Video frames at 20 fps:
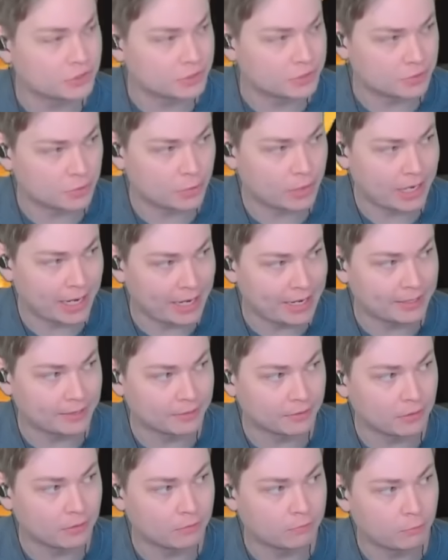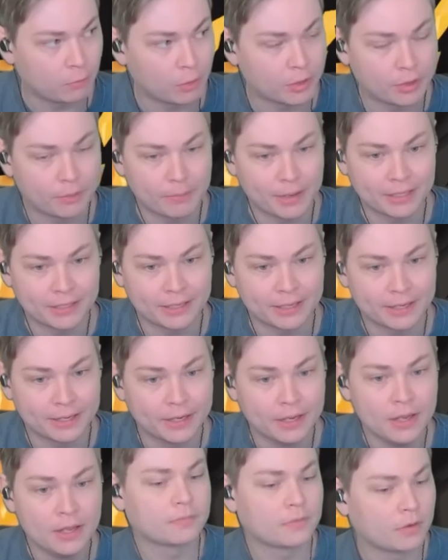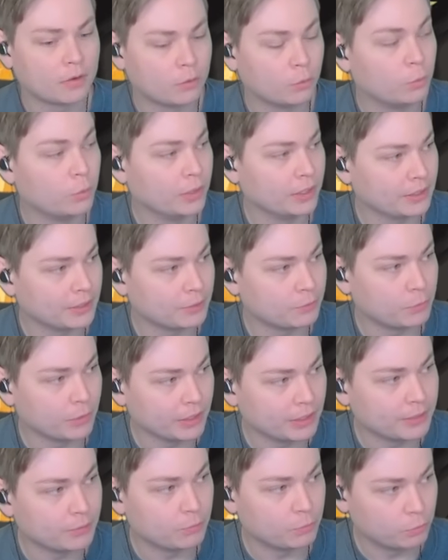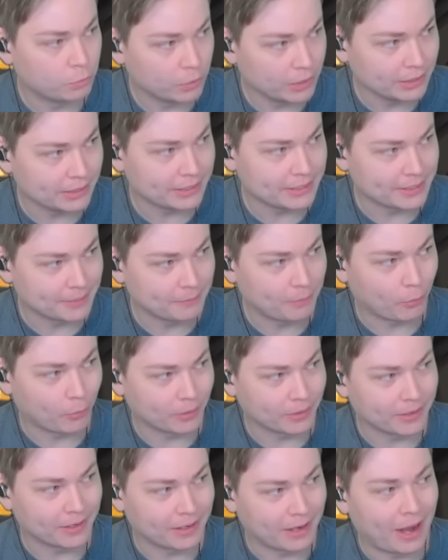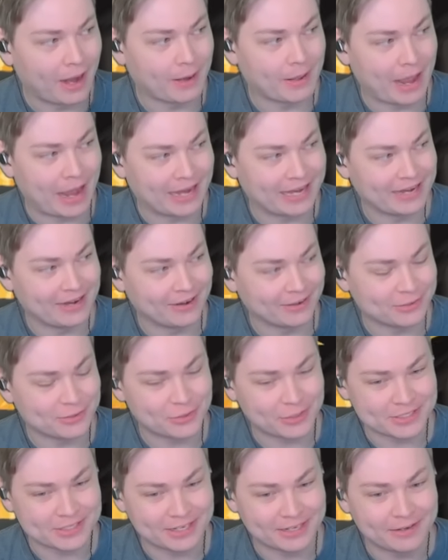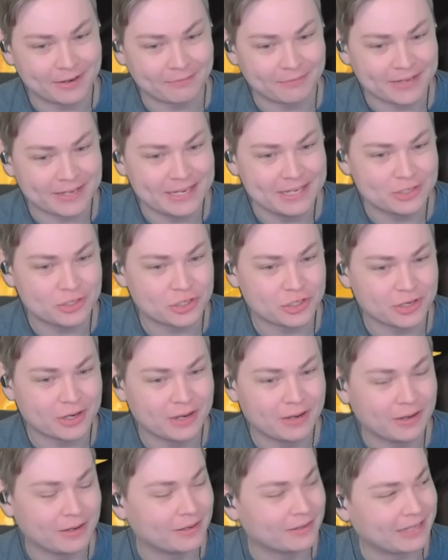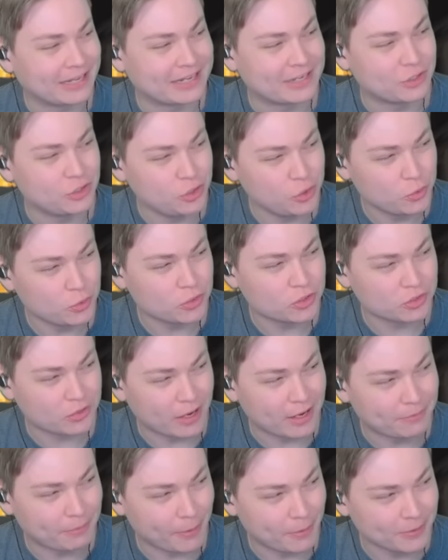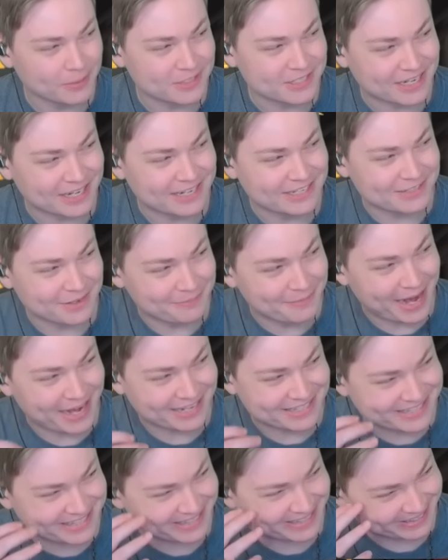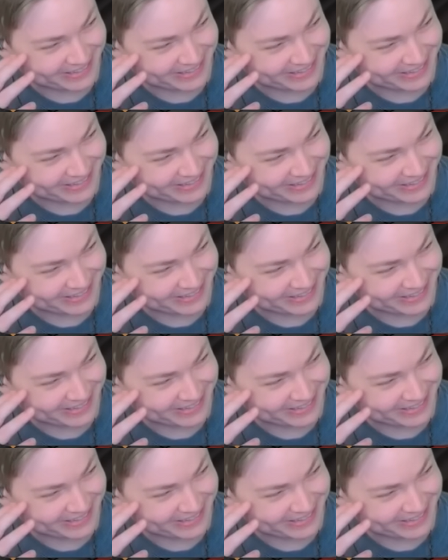as you can for your melee. Really, really, really important. I cannot stress that enough. Each, like, 2 strength bonus is a max hit,